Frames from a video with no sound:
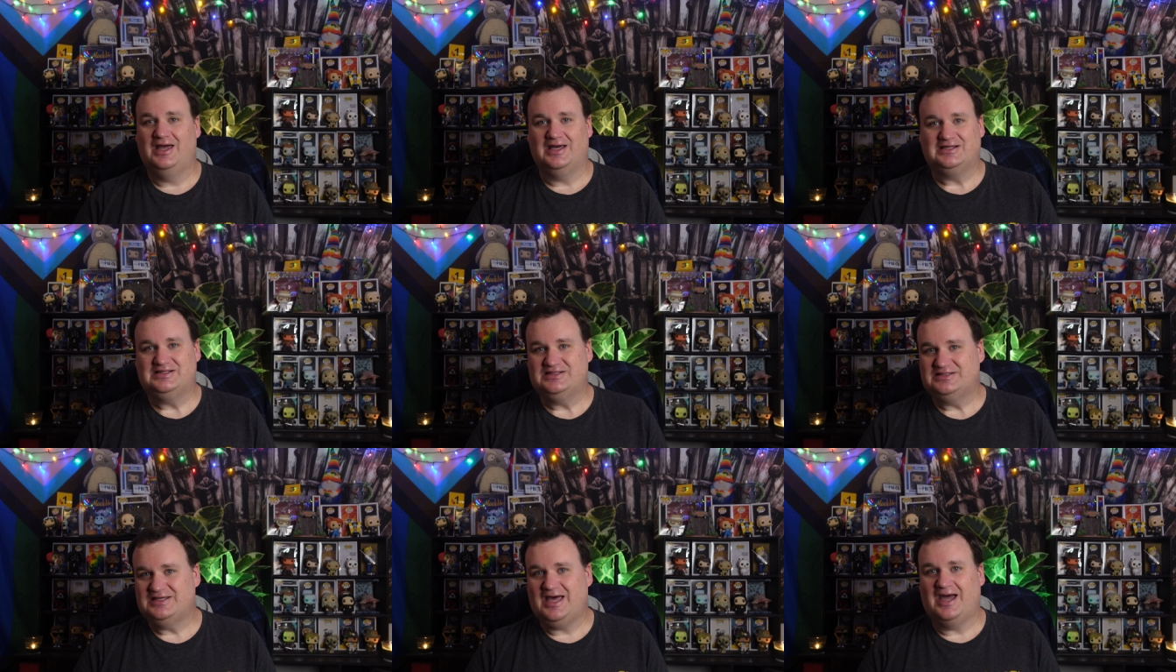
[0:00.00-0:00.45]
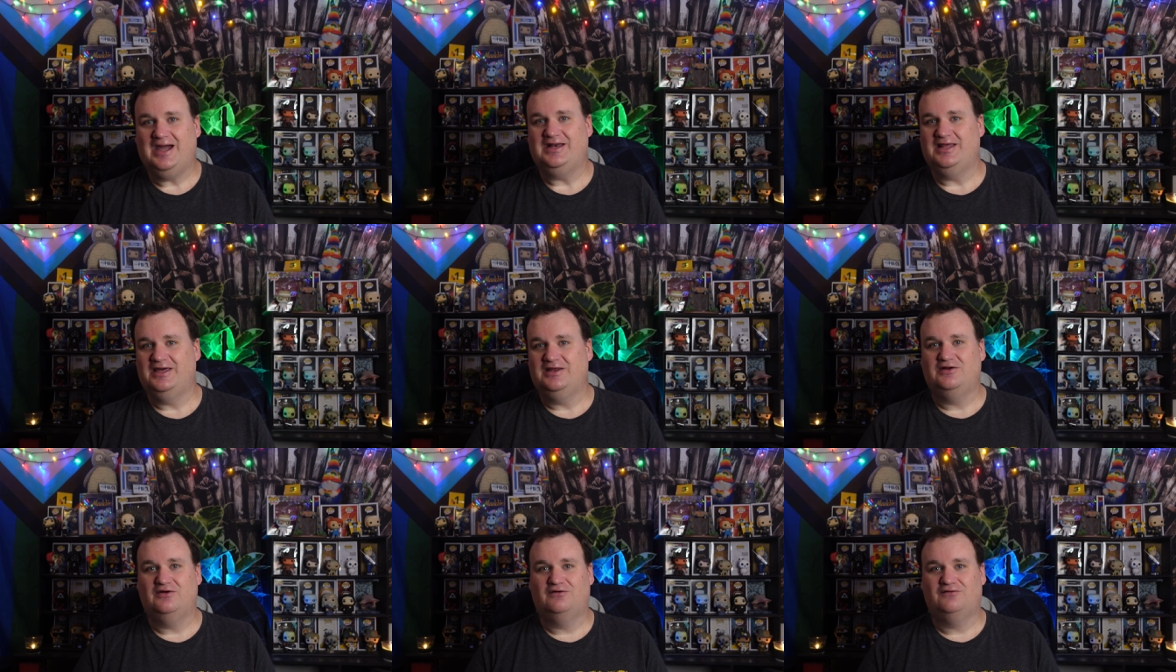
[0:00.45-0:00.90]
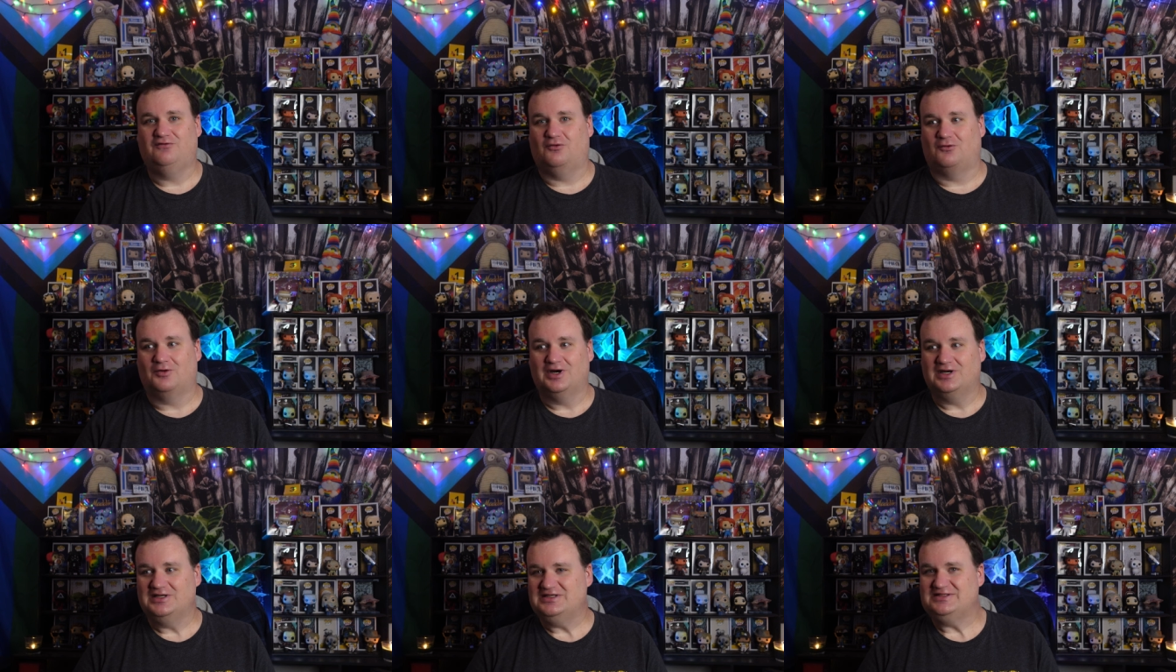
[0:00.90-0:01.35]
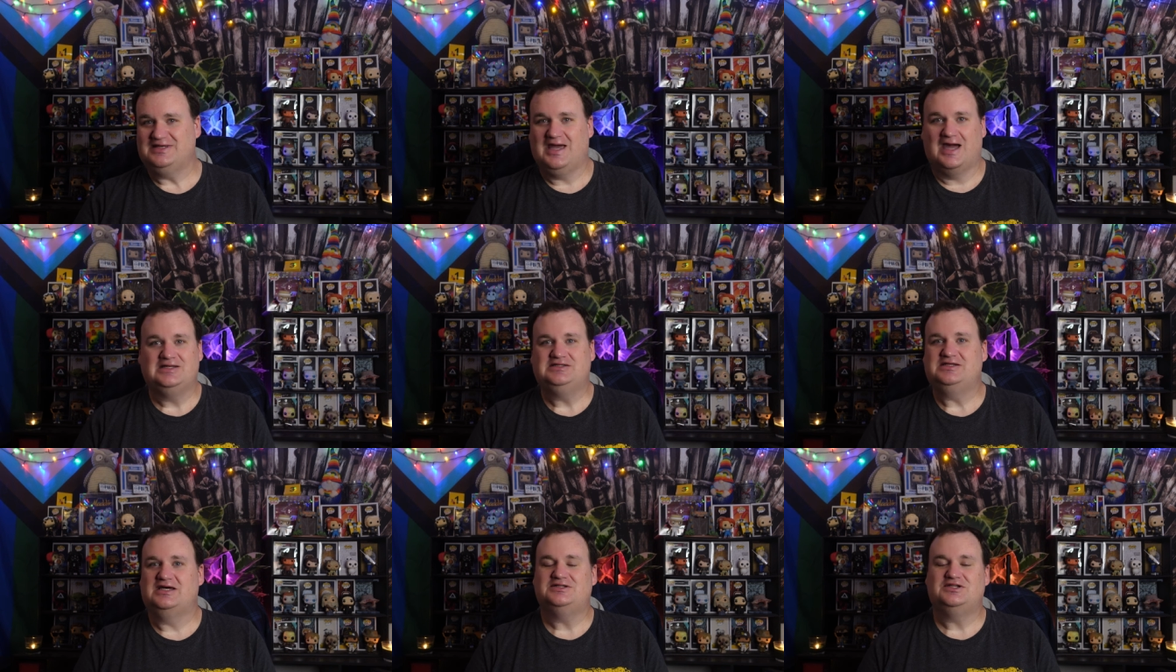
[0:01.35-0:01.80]
excited for
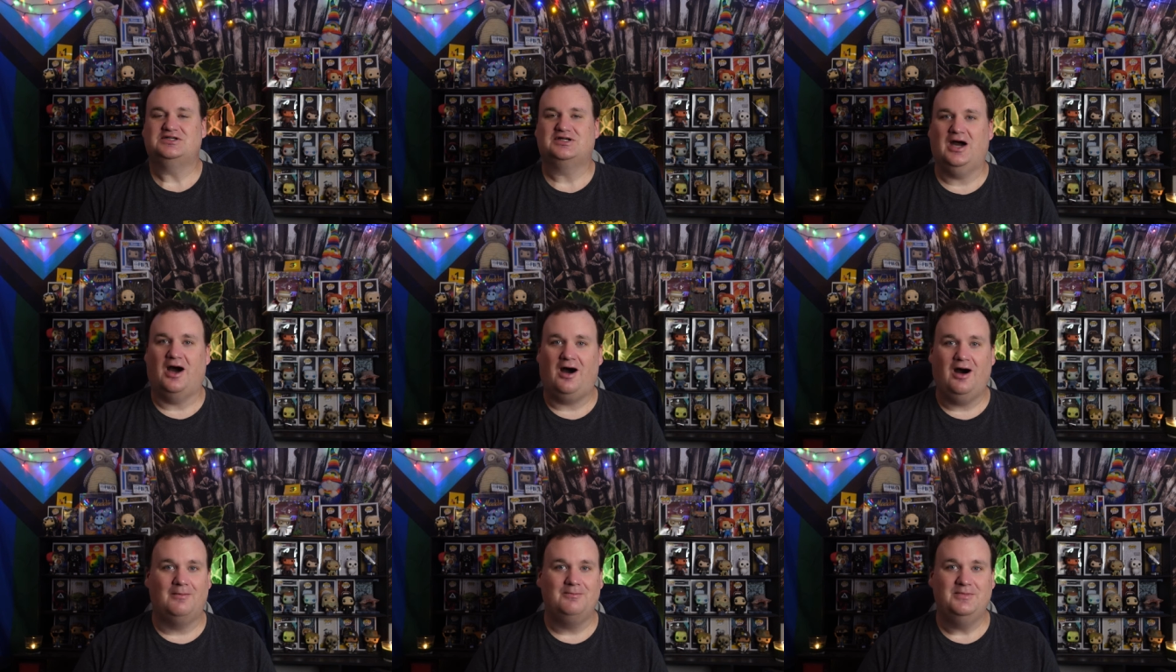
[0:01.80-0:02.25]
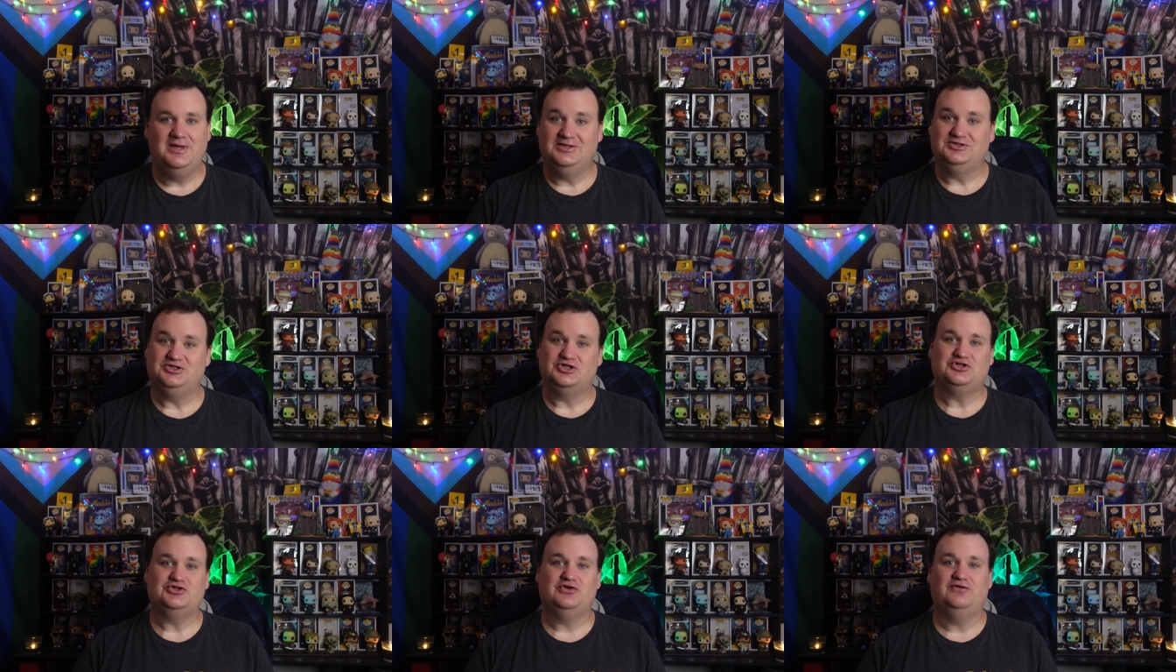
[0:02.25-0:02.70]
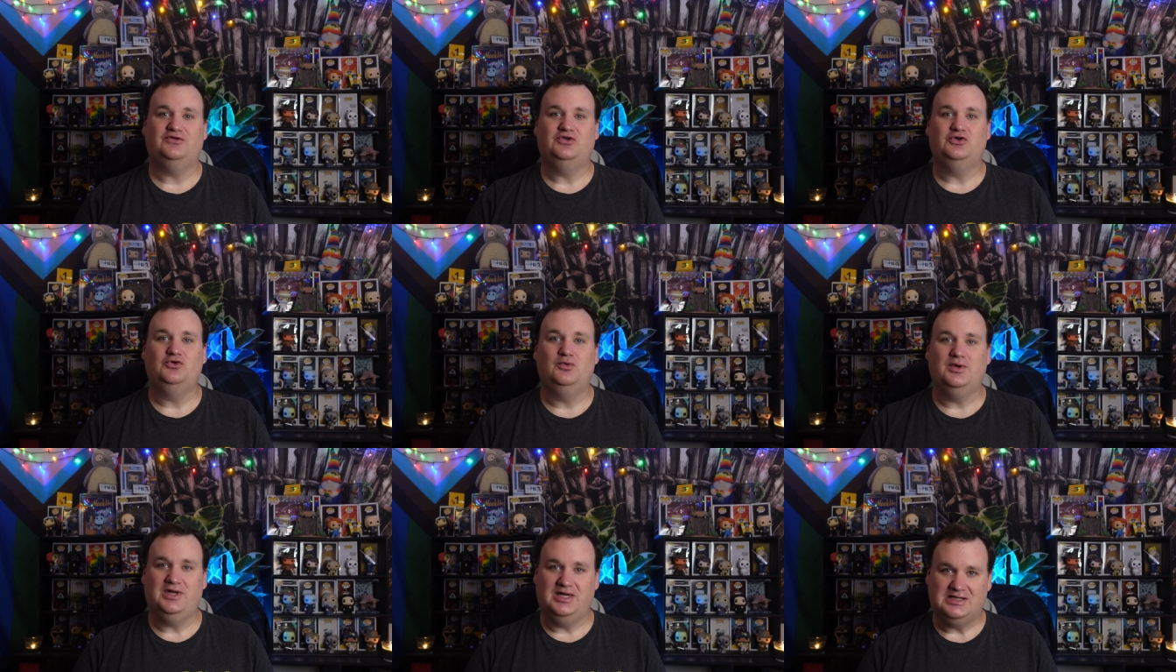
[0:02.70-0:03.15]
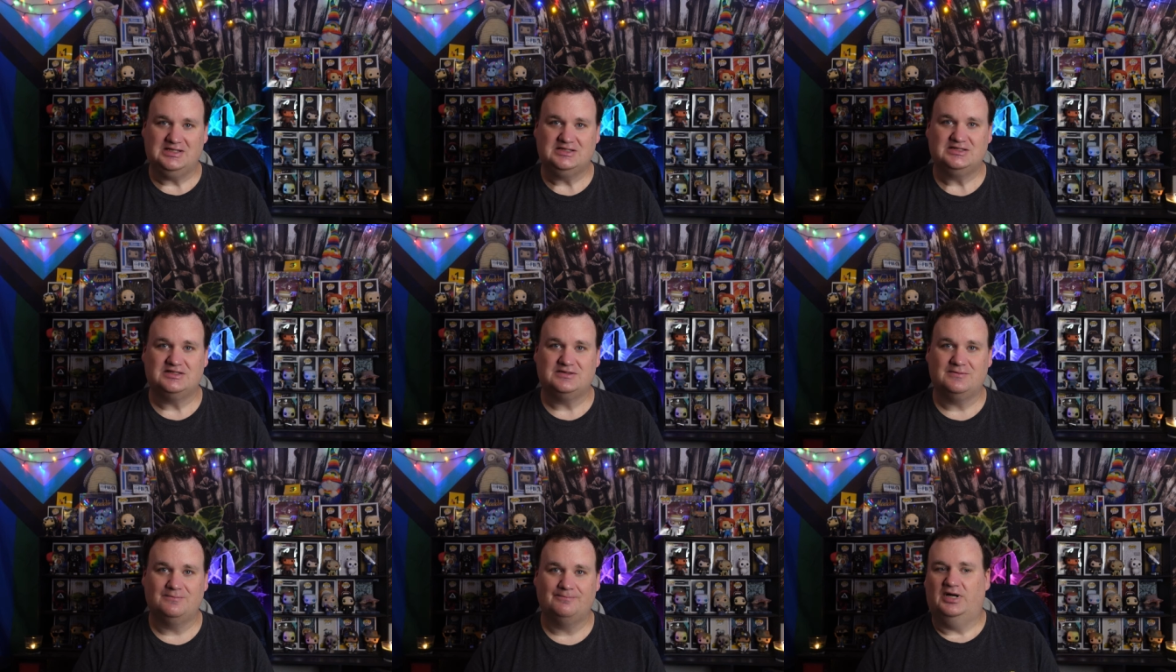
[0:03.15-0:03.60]
Santa to come in just a few weeks.